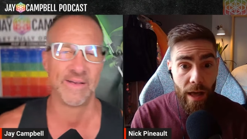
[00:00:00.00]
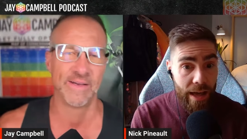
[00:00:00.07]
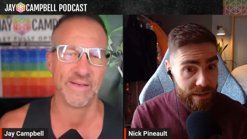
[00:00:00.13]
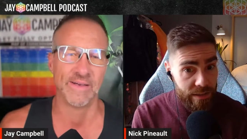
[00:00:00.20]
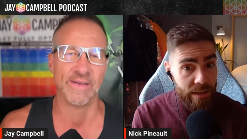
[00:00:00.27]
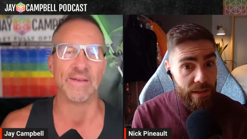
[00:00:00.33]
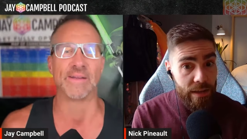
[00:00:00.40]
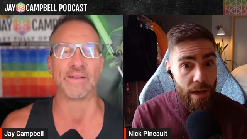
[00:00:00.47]

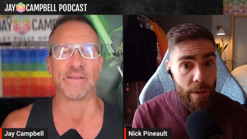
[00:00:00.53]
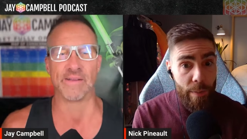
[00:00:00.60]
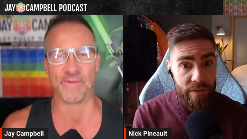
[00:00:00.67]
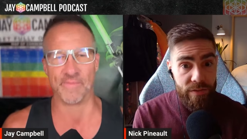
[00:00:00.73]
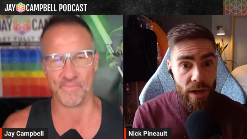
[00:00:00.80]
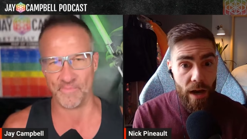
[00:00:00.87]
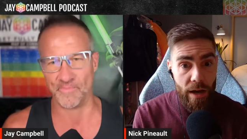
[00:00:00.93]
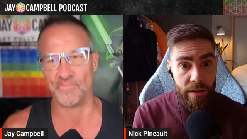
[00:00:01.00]
Speaker 1: as the
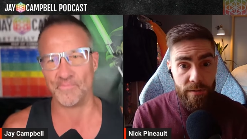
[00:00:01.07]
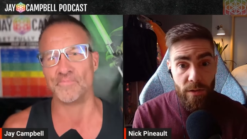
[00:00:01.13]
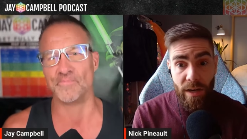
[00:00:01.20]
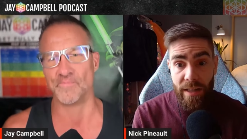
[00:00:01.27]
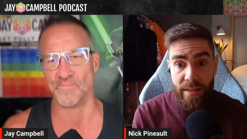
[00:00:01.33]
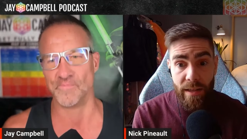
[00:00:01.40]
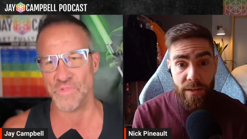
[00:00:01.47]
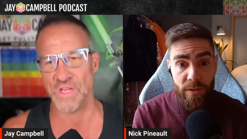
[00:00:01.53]
EMF guy. So
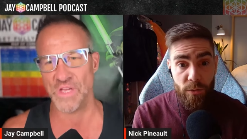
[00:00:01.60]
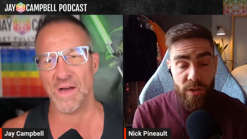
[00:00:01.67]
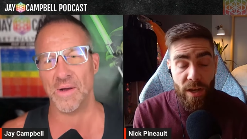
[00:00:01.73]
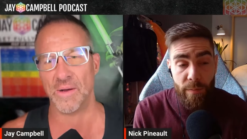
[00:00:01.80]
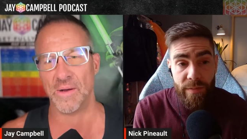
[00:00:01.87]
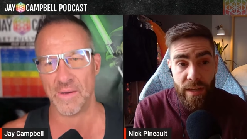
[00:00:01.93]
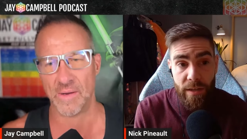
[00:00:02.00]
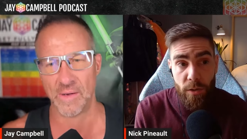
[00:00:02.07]
that tells yeah. you
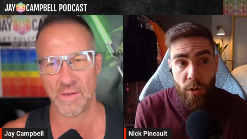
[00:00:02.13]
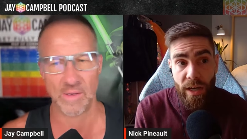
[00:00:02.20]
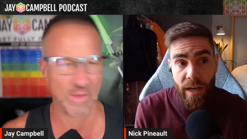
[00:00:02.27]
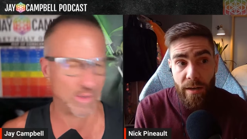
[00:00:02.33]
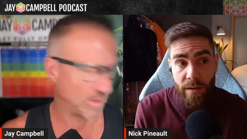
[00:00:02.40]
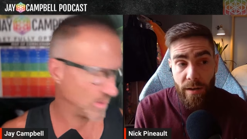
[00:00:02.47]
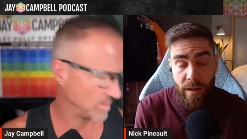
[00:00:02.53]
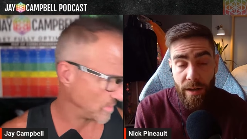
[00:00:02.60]
something. You
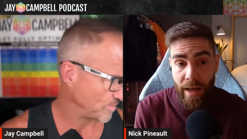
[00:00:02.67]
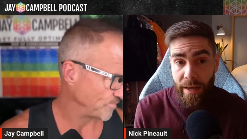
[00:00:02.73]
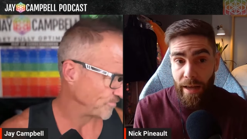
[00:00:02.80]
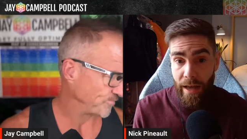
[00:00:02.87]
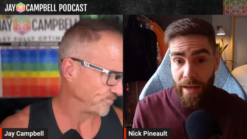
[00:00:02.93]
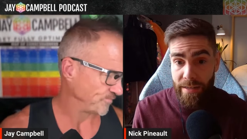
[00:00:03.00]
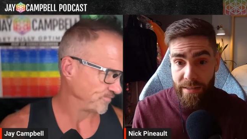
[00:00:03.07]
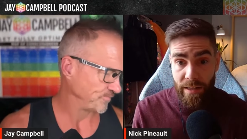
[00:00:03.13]
can I
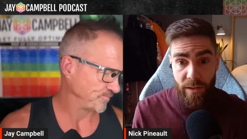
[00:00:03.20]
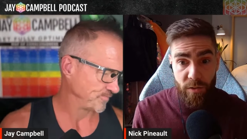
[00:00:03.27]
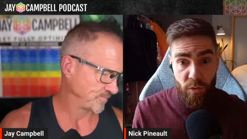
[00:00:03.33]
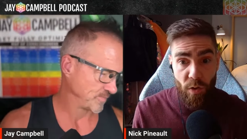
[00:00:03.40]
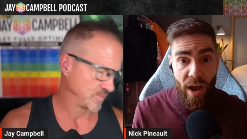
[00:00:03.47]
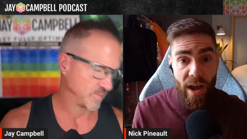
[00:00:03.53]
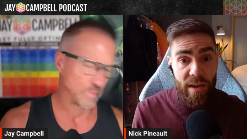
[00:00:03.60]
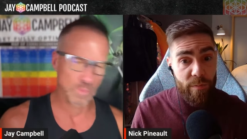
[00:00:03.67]
I still
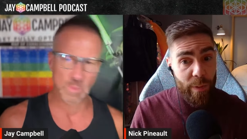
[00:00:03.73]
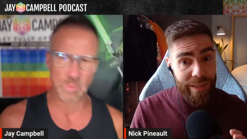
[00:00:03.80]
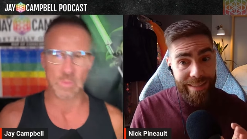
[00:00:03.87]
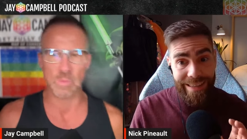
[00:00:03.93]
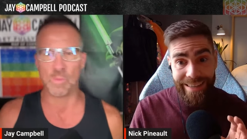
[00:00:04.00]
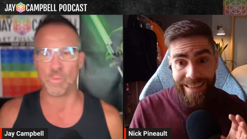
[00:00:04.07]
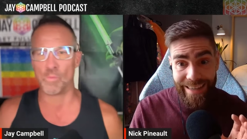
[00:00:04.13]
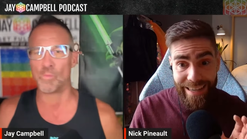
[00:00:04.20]
thrive, but
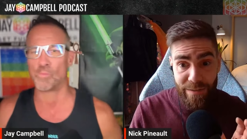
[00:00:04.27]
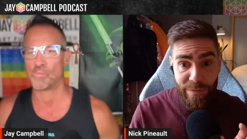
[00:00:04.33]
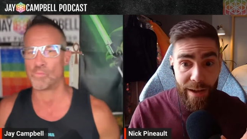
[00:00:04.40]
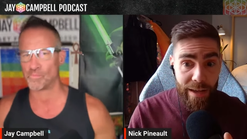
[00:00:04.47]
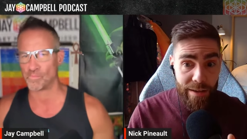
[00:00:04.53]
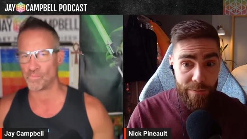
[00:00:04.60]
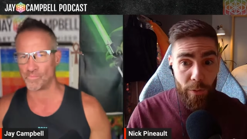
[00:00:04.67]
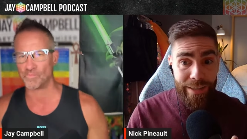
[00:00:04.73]
if
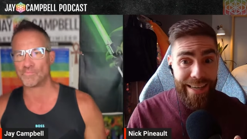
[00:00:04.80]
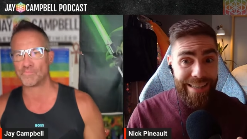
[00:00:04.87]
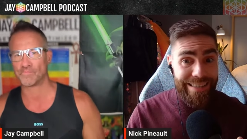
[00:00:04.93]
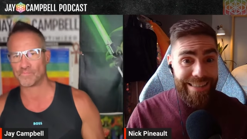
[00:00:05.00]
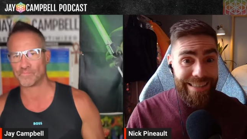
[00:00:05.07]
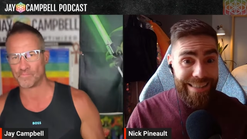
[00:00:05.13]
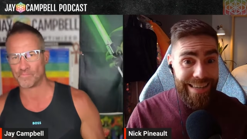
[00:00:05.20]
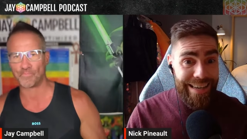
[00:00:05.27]
I ever get
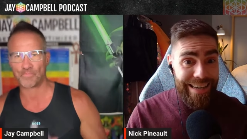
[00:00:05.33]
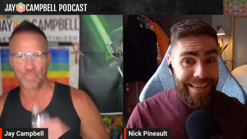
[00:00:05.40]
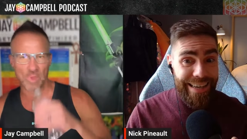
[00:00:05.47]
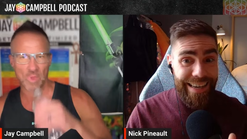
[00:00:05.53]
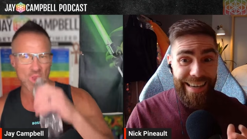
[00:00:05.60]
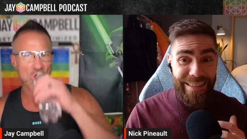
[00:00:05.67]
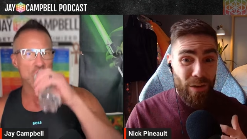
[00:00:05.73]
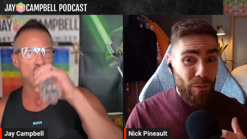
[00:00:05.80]
sick
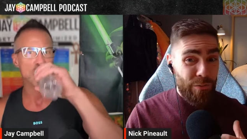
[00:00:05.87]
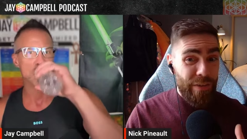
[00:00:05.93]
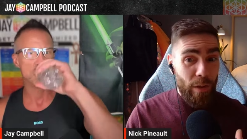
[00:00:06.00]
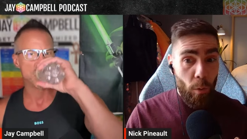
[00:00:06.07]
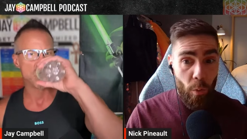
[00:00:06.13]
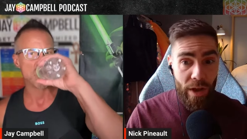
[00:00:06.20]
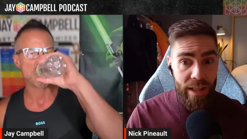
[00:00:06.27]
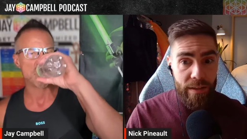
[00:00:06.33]
and don't
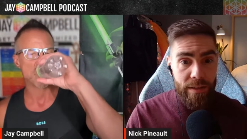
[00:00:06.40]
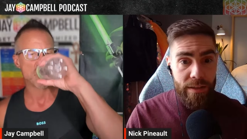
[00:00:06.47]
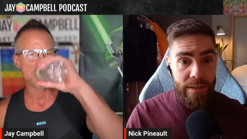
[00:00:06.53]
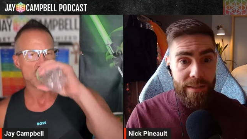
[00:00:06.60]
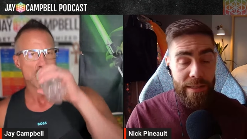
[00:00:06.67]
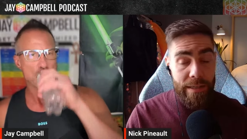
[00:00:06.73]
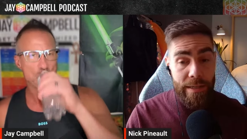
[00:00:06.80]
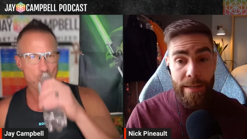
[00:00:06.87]
feel well in a
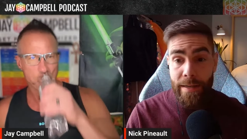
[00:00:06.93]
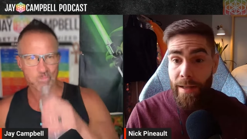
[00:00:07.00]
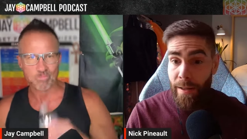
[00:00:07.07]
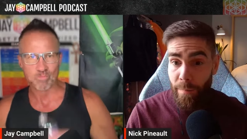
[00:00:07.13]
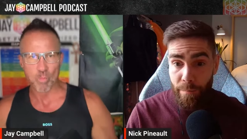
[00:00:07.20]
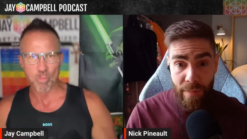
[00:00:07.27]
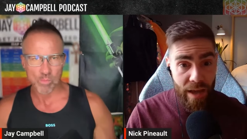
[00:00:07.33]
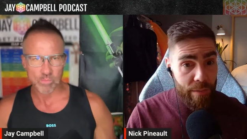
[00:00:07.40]
city,
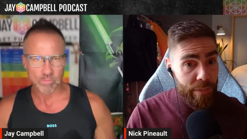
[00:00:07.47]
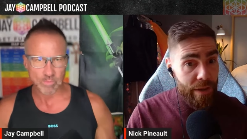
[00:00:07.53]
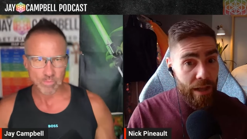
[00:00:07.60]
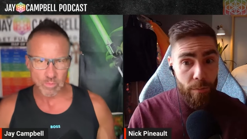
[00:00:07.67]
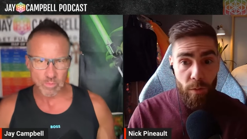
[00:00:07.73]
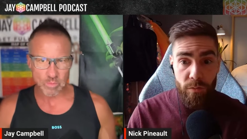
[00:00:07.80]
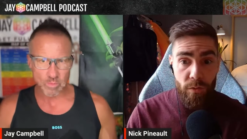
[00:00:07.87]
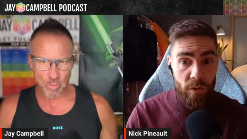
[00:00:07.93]
maybe I'll
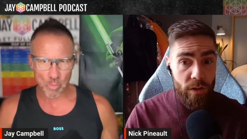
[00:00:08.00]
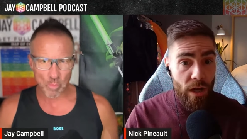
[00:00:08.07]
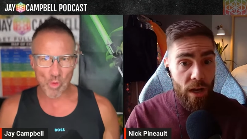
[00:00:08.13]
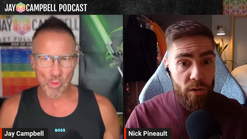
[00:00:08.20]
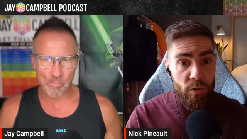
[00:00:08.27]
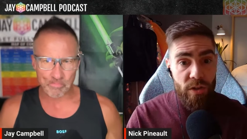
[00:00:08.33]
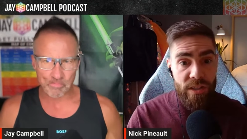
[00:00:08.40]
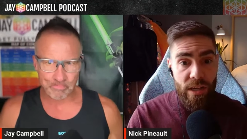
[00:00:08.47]
move to the
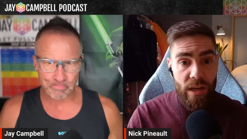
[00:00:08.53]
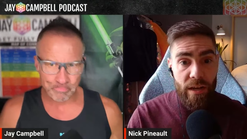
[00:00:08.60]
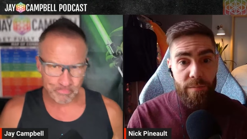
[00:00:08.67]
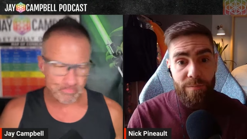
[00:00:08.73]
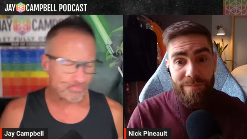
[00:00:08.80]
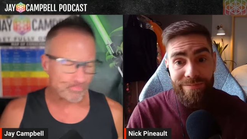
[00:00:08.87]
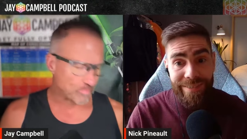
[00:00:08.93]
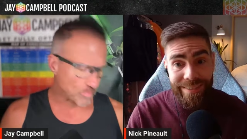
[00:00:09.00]
countryside.
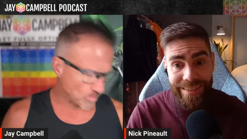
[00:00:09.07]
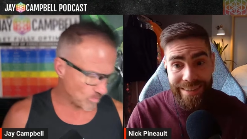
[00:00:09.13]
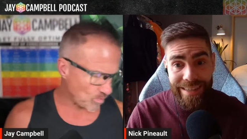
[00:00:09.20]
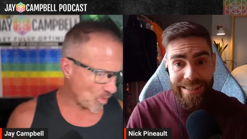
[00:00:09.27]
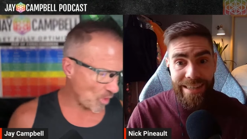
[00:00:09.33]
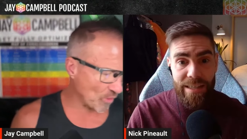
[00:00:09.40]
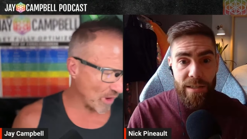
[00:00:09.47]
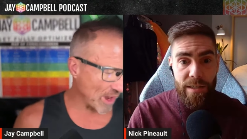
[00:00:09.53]

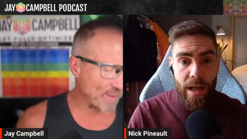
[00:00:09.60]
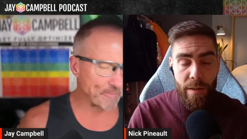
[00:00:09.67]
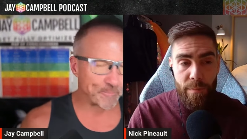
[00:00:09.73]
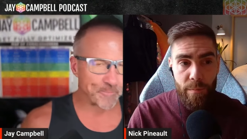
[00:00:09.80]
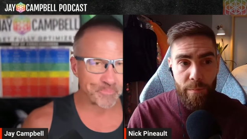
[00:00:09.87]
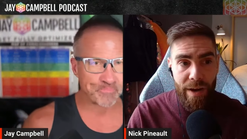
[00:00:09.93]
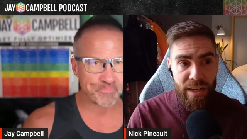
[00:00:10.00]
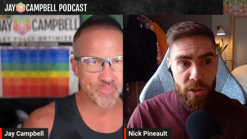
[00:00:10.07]
This right. is not
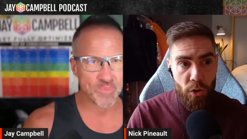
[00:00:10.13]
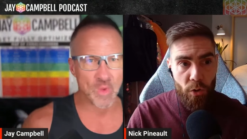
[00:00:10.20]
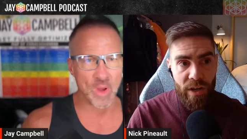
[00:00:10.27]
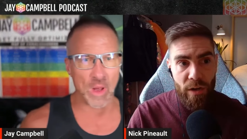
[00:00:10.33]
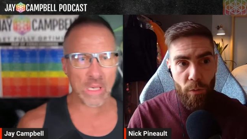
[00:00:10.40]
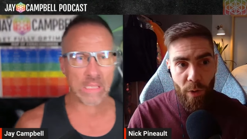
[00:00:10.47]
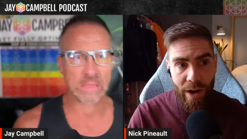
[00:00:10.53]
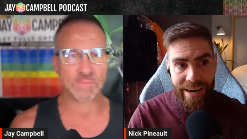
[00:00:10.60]
my
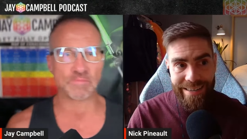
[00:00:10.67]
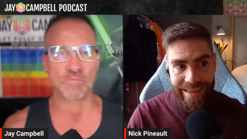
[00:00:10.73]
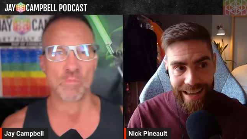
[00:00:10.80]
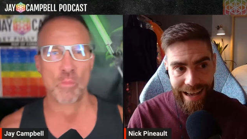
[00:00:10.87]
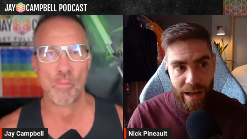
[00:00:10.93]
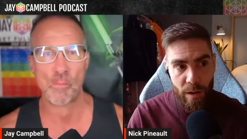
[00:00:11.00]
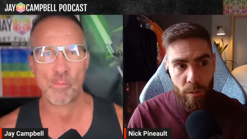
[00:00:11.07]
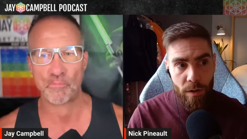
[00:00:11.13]
journey right
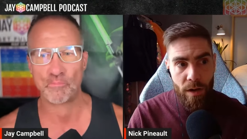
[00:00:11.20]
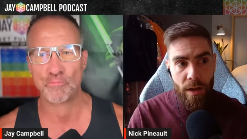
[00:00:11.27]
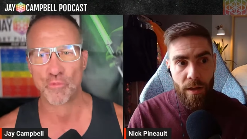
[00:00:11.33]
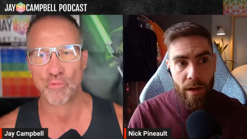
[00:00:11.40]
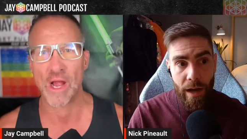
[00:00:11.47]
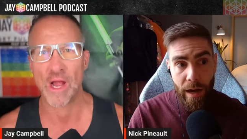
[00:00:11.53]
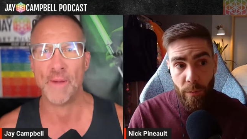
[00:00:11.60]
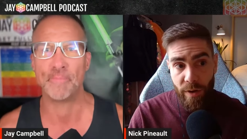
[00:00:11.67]
now.
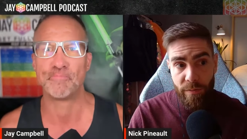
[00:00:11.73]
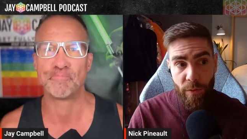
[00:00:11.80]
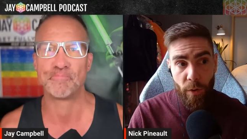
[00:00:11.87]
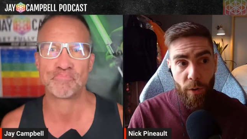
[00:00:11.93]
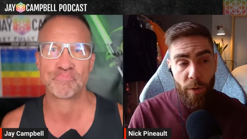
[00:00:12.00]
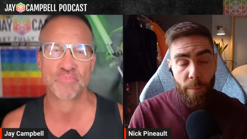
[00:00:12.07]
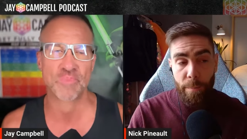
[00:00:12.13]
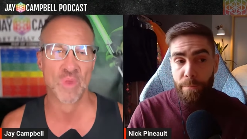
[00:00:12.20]
Right.
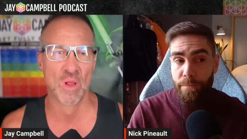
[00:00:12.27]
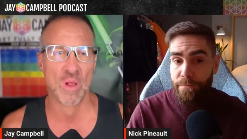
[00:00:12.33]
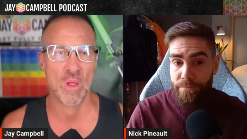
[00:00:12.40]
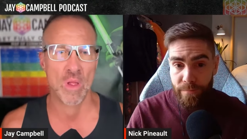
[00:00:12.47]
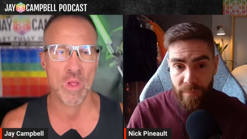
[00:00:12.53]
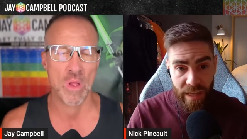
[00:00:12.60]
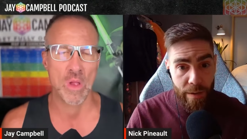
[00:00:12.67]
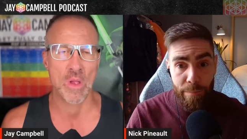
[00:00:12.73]
However,
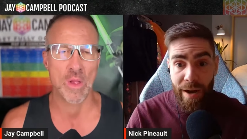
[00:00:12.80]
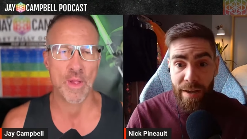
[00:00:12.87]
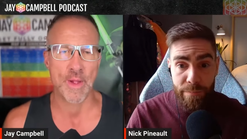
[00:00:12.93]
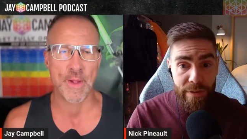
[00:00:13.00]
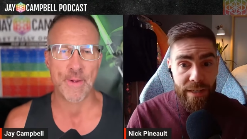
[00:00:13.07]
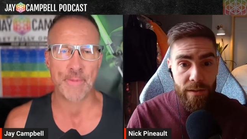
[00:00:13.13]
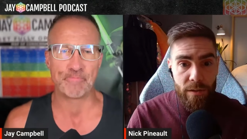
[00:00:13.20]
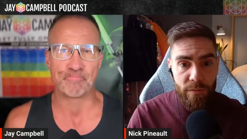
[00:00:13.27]
it might
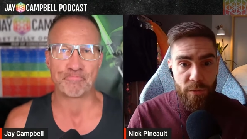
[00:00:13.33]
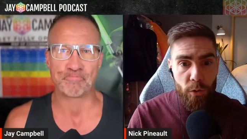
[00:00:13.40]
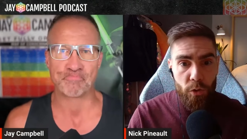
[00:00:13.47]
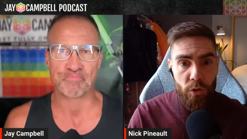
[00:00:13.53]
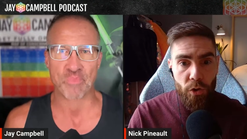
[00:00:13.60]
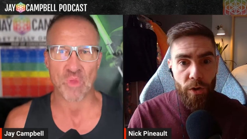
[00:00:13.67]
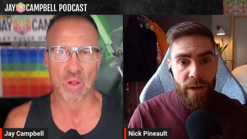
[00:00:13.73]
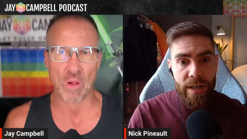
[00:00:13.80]
be in the
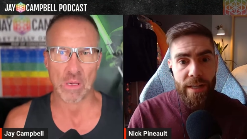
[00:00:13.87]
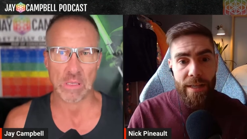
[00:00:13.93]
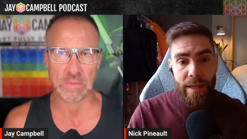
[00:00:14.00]
future